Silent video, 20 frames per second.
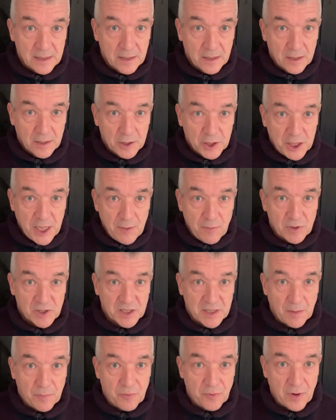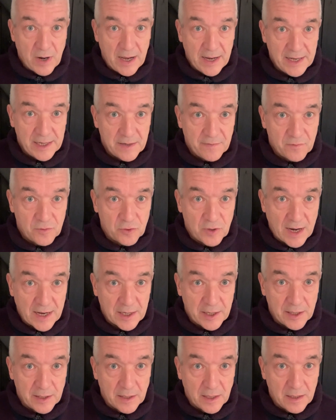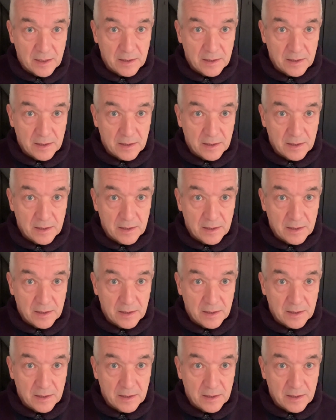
She was the Bride of Dracula.